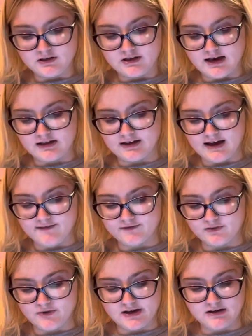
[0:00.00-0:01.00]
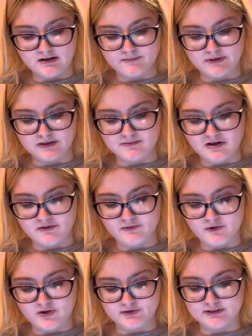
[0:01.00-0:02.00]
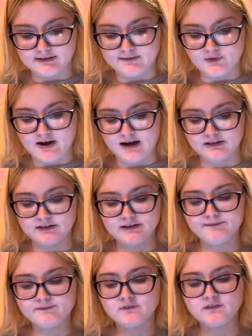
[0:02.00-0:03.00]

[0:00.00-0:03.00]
Kelly, have to wake up and smell the roses of reality.